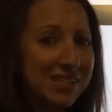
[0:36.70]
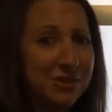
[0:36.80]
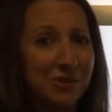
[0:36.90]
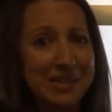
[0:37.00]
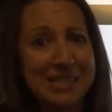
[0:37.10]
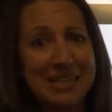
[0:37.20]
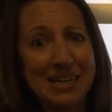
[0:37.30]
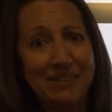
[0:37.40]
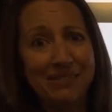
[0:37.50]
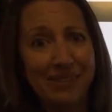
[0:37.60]
is going to
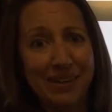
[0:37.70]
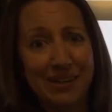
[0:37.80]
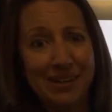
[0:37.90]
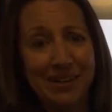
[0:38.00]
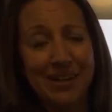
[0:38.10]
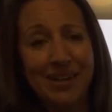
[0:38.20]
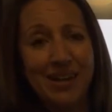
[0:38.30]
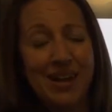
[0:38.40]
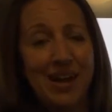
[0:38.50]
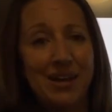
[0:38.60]
get very
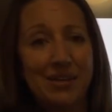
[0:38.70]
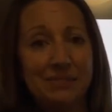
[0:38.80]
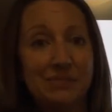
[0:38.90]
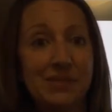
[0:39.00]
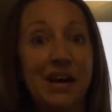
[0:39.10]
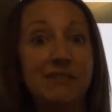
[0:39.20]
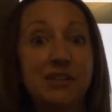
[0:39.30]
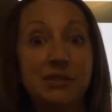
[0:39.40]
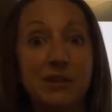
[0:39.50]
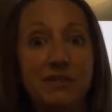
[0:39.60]

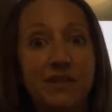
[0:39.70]
covered with